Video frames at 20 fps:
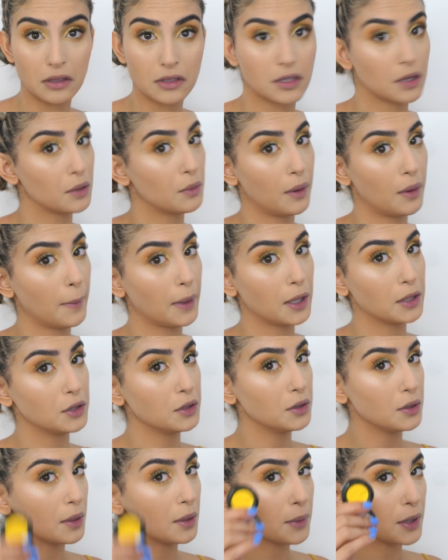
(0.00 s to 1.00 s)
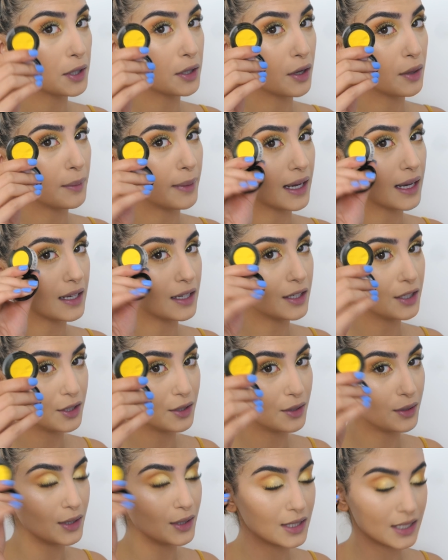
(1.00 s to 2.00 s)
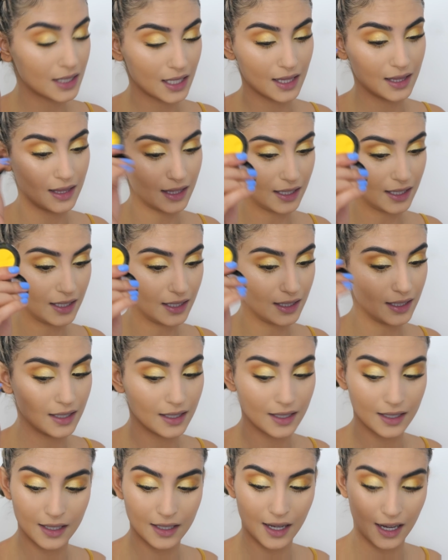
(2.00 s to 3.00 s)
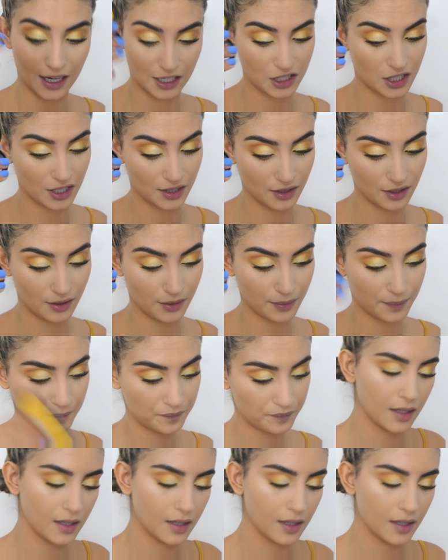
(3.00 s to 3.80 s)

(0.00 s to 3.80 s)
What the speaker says: So what I'm going to do, I'm going to go back and use the eyeshadow.